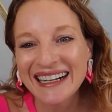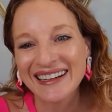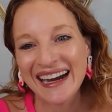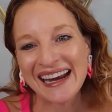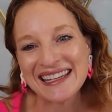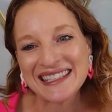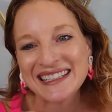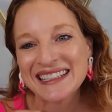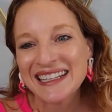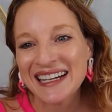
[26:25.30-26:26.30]
All right.
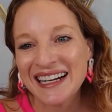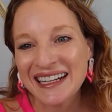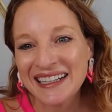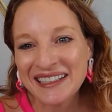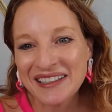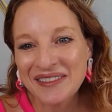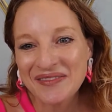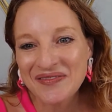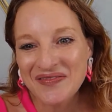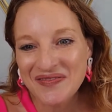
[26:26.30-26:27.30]

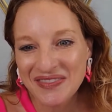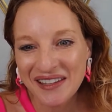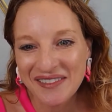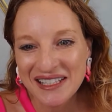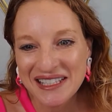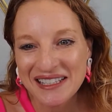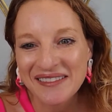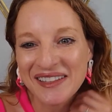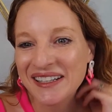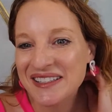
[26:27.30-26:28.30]
Let
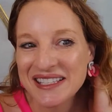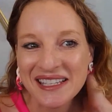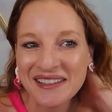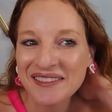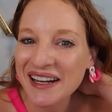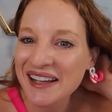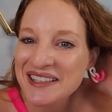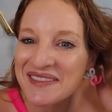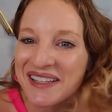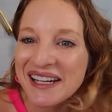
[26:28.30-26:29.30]
me go see what
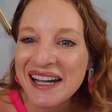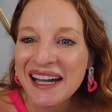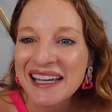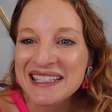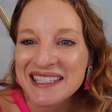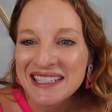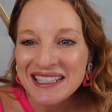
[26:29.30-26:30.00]
else we got.